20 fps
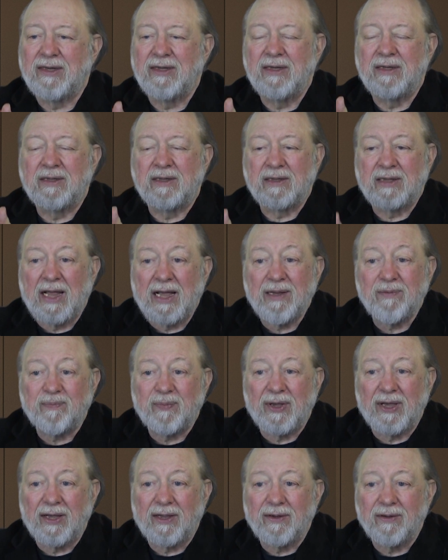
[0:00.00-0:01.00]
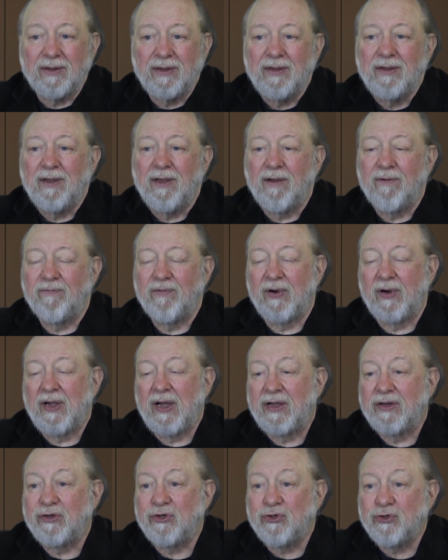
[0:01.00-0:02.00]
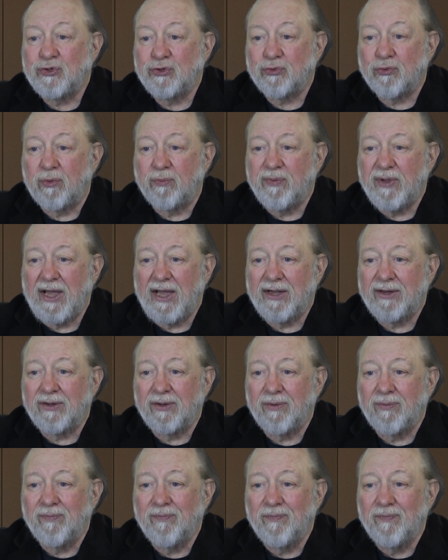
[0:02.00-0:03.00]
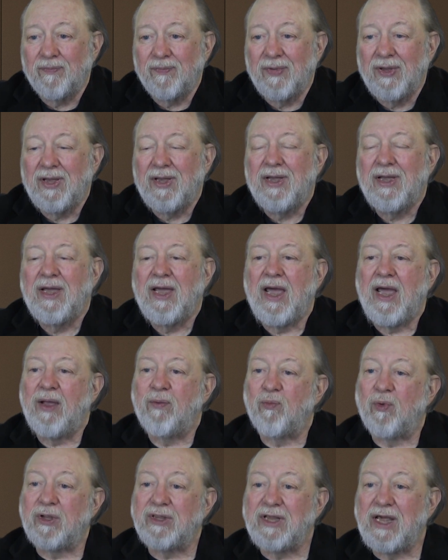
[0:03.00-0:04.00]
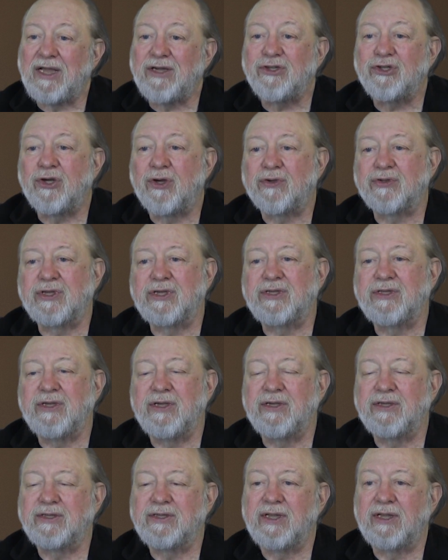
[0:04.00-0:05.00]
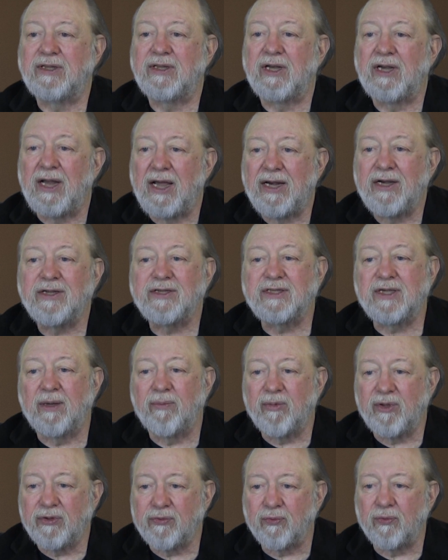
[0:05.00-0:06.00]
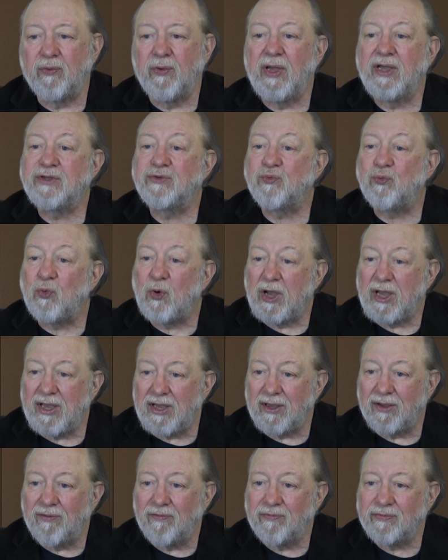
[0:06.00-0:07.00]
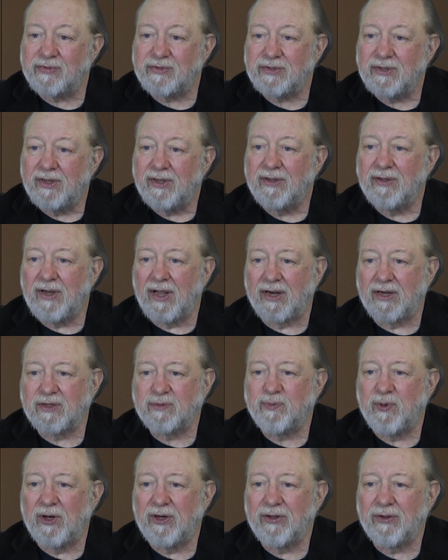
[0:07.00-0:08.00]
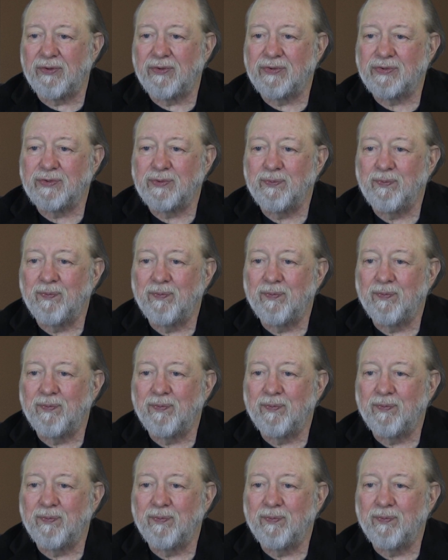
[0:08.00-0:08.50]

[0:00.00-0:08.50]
and a light band, a very unusual pattern. And what that shows us is that the light is coming through as waves, not as particles.